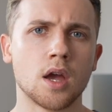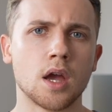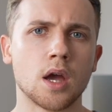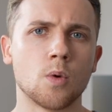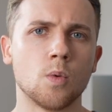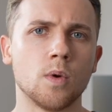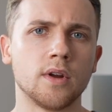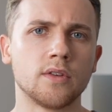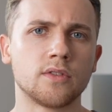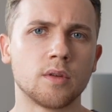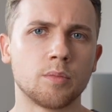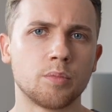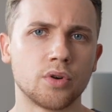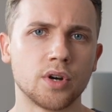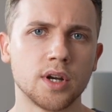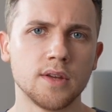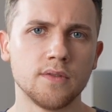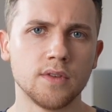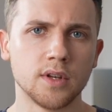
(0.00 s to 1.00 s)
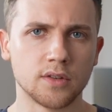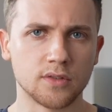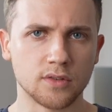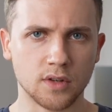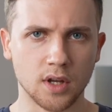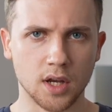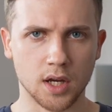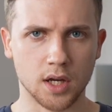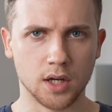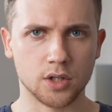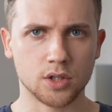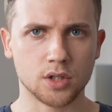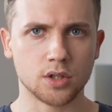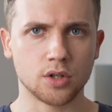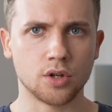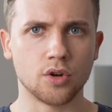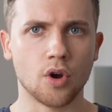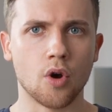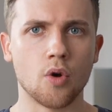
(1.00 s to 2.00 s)
Whereas the previous stage
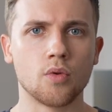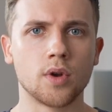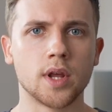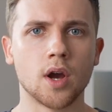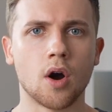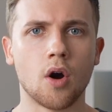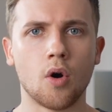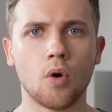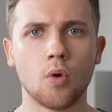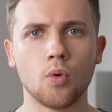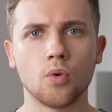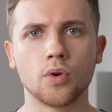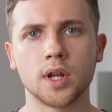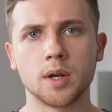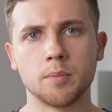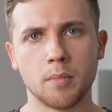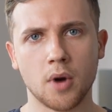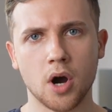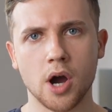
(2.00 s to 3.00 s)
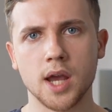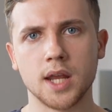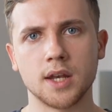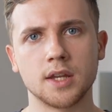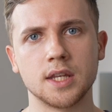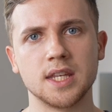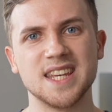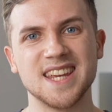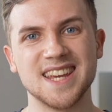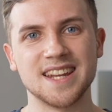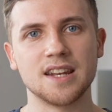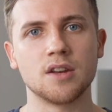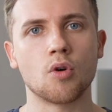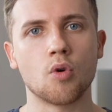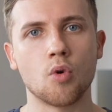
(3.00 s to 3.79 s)
could only hold in mind yin